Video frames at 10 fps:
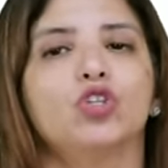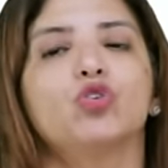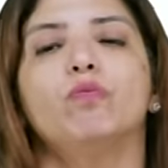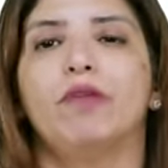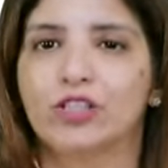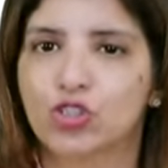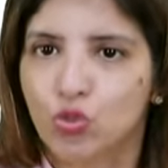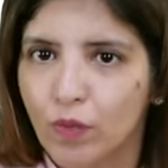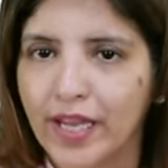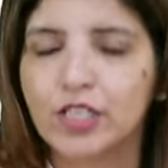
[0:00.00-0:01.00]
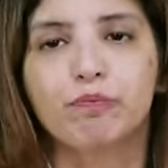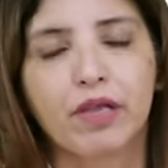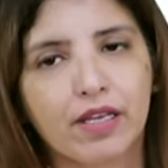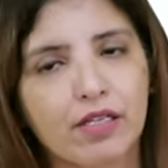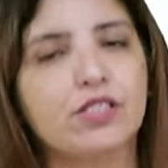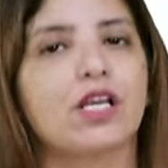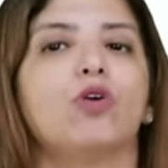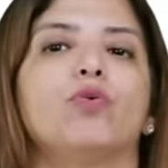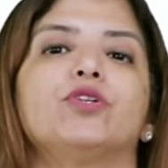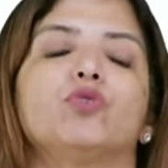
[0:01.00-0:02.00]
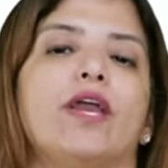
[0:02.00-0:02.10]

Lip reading: to menstruate, parents are going to